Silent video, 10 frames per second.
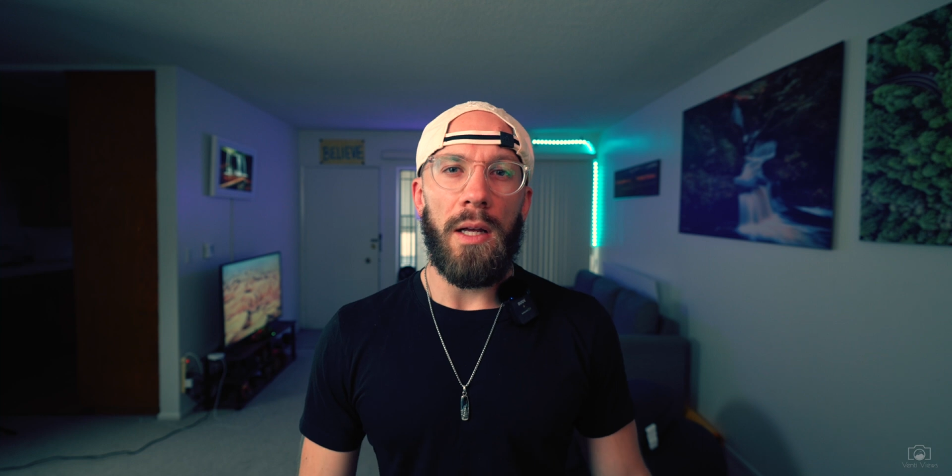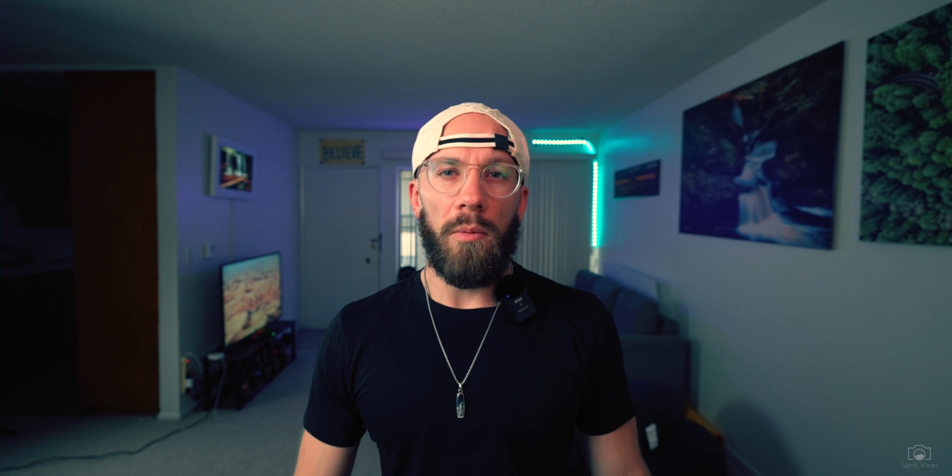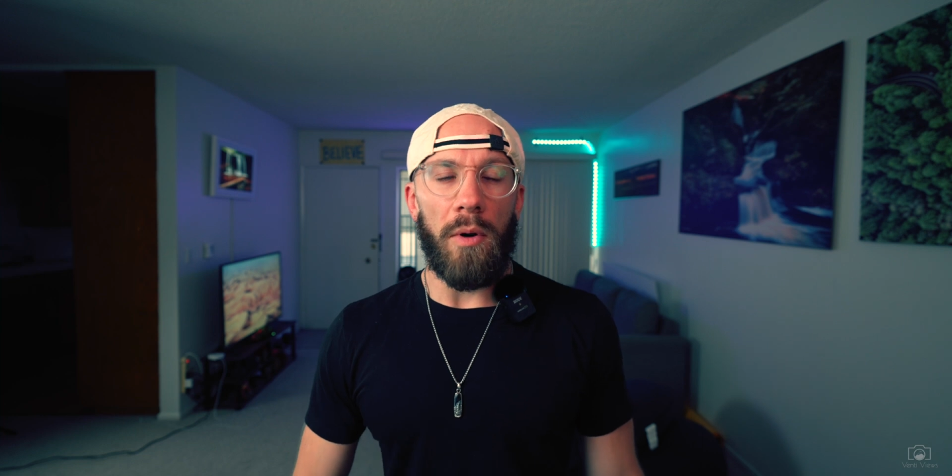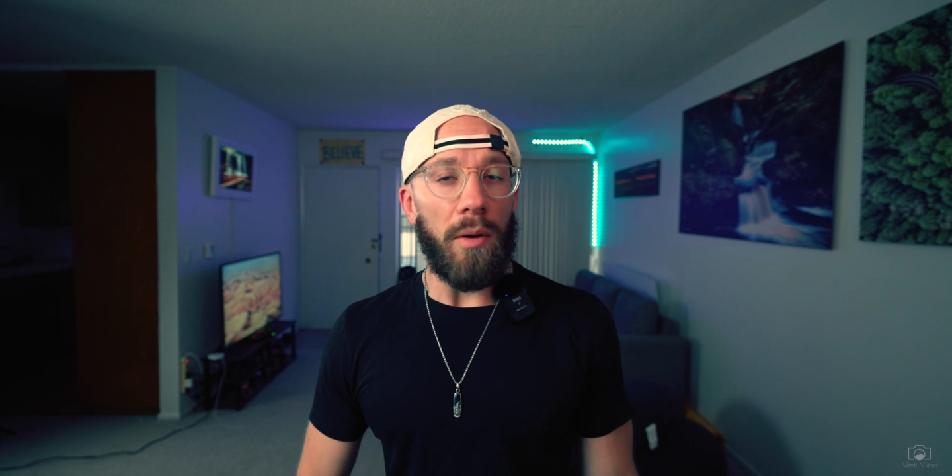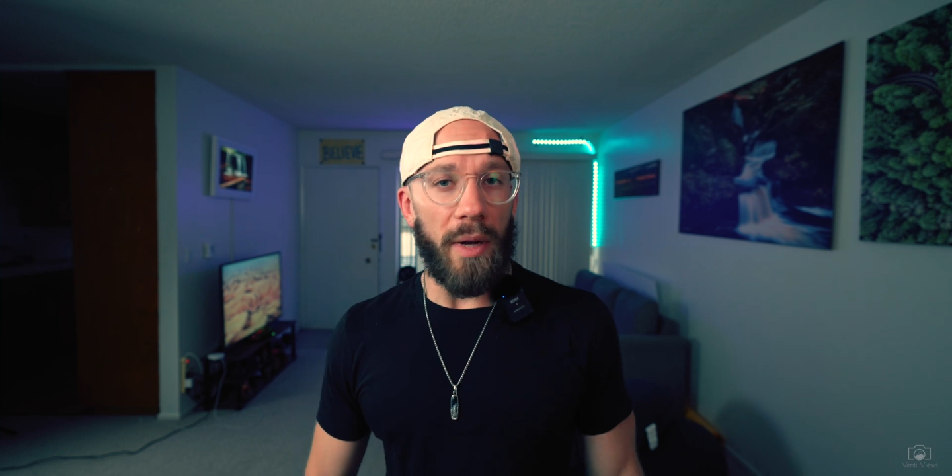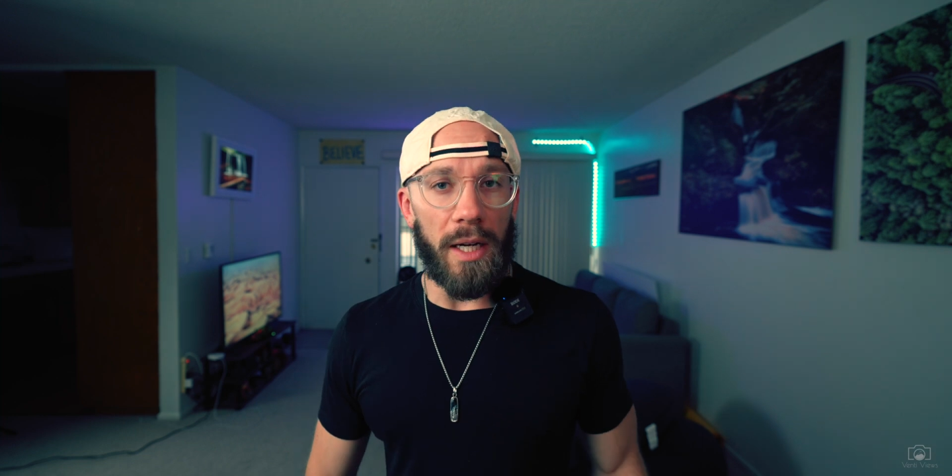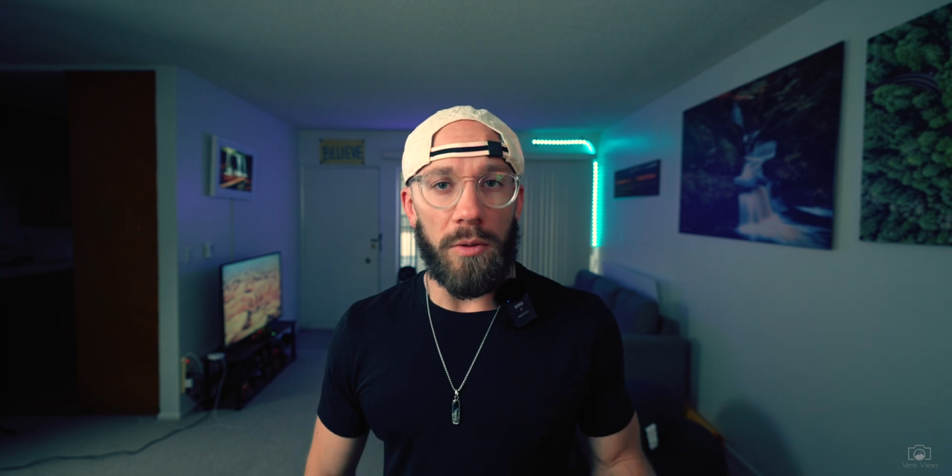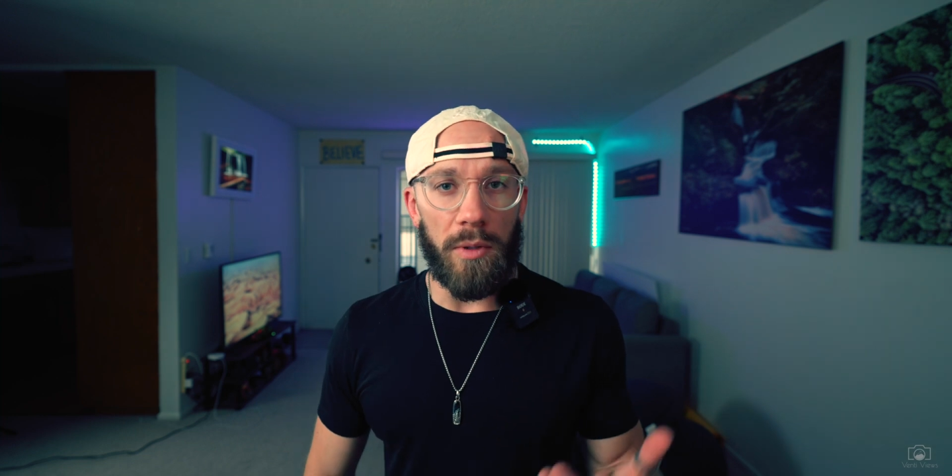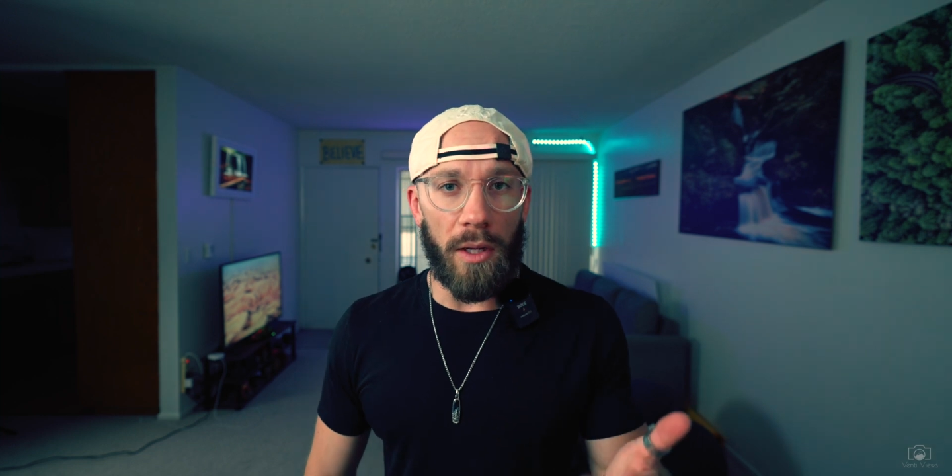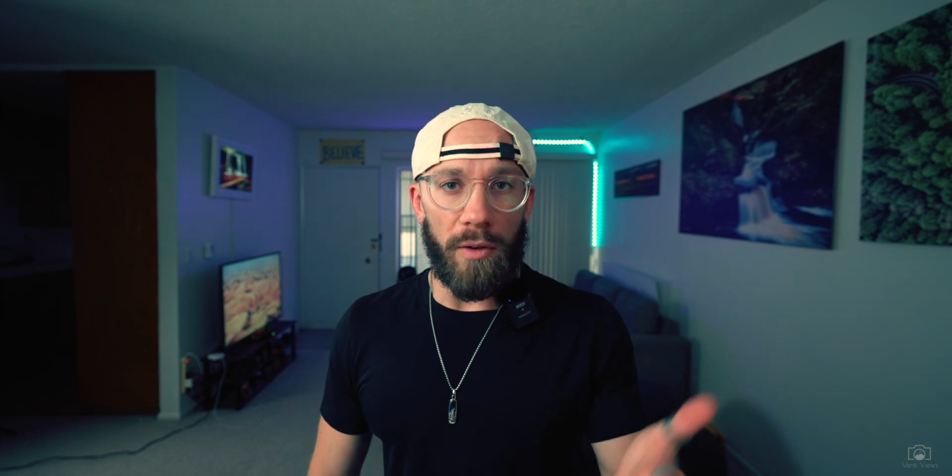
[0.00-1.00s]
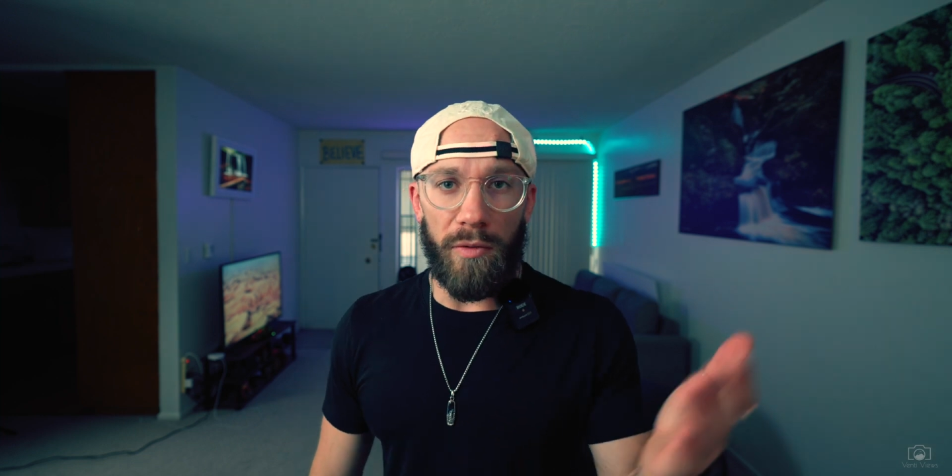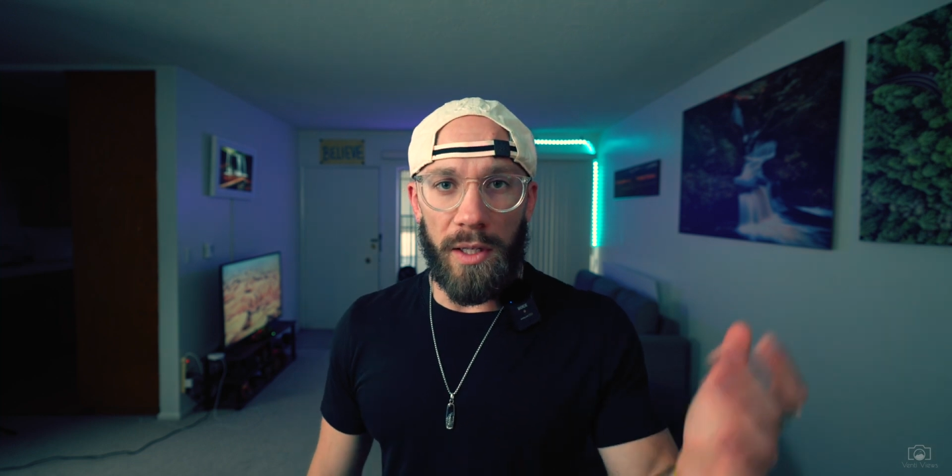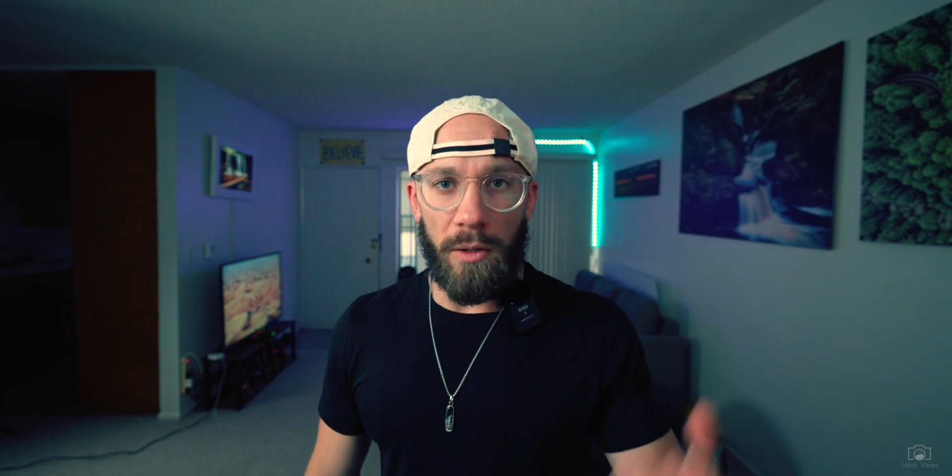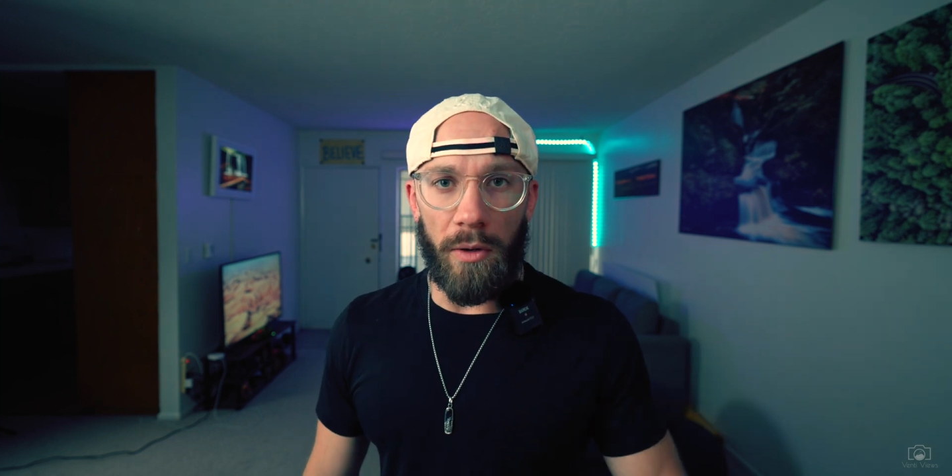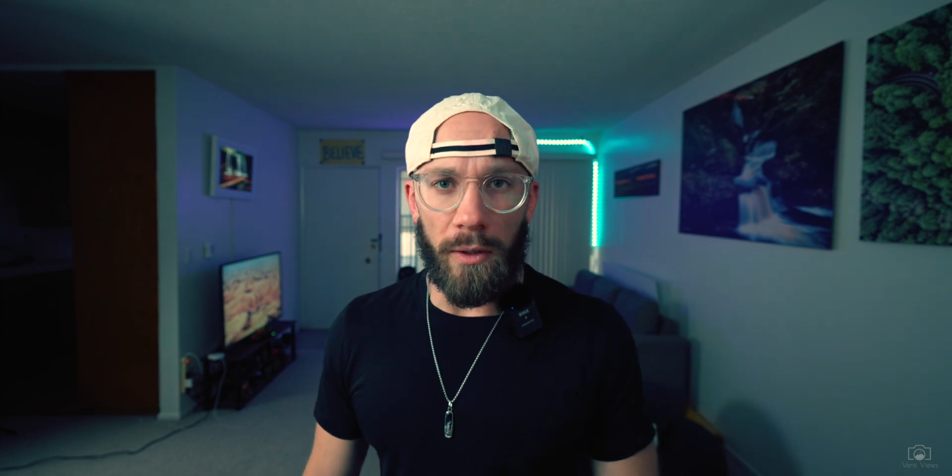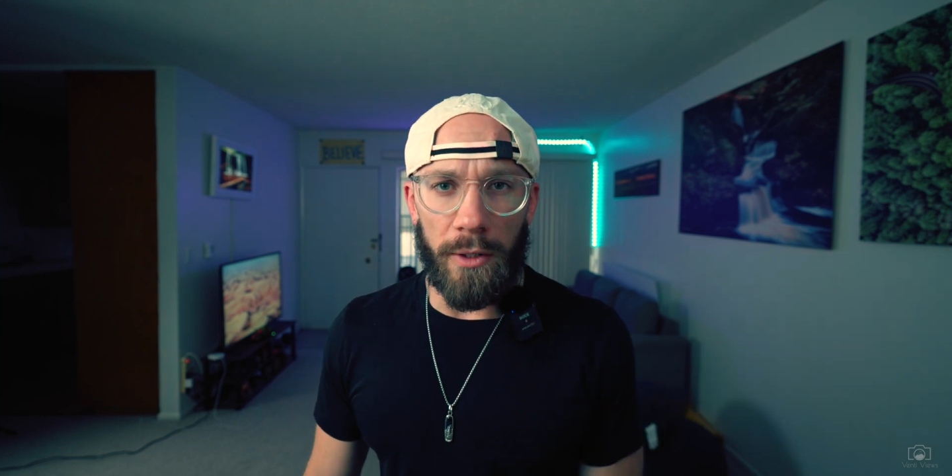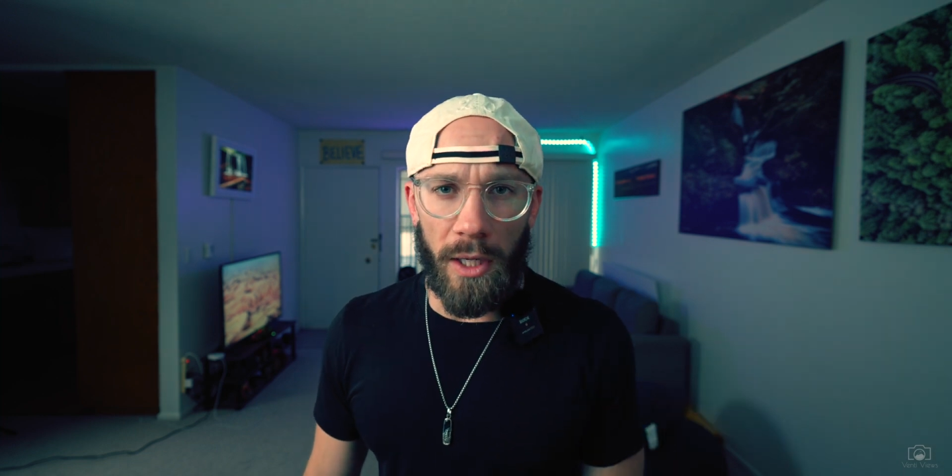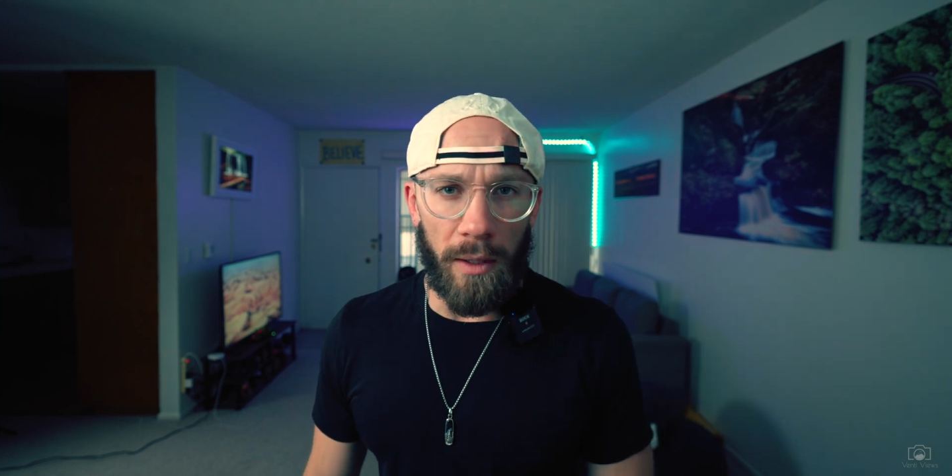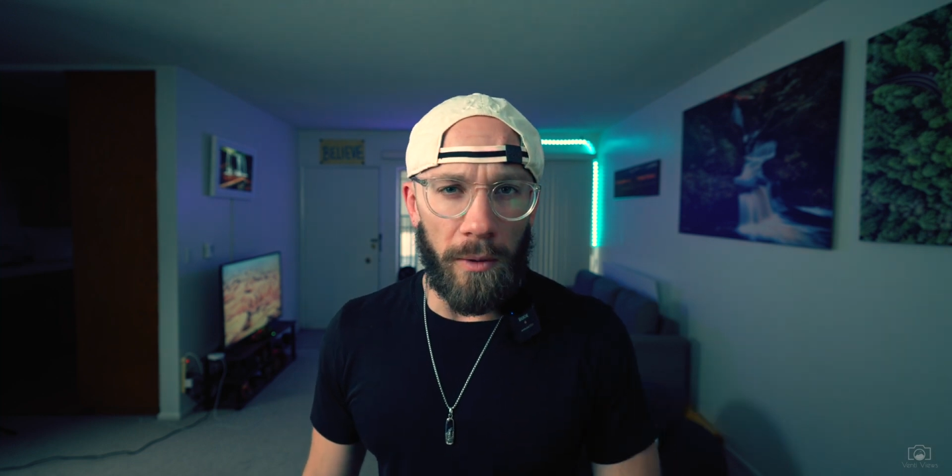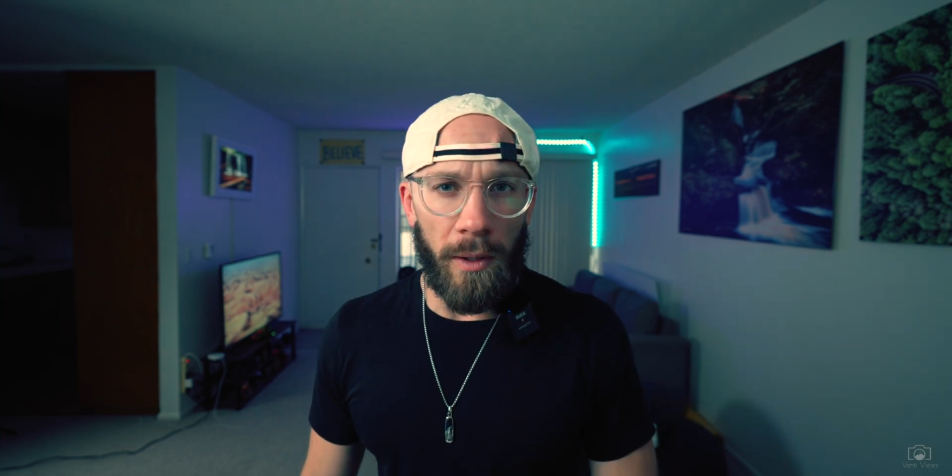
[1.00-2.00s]
Welcome back to another video on our
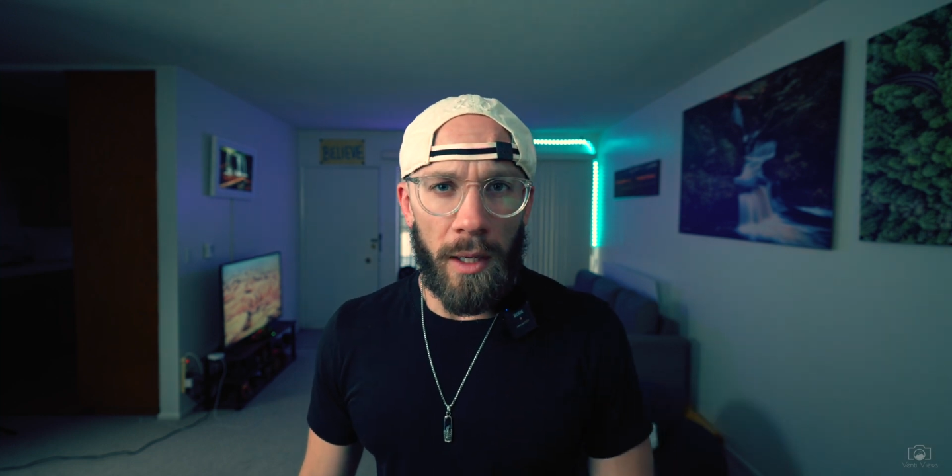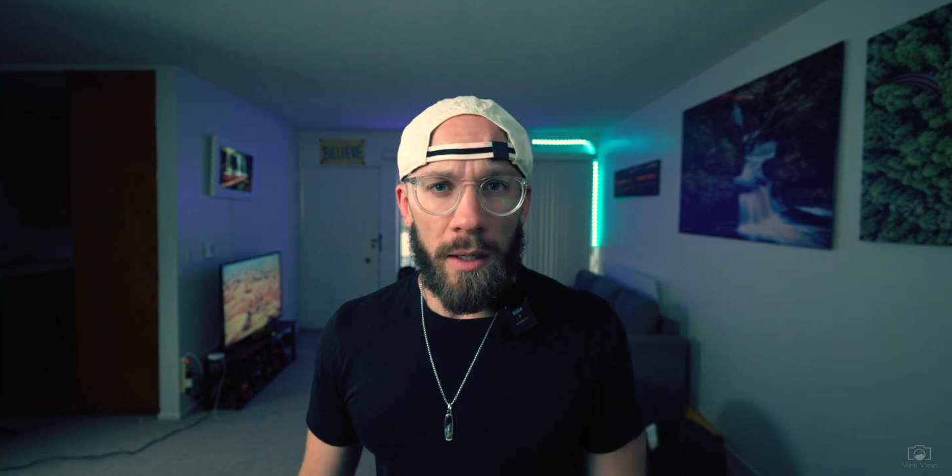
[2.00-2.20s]
channel.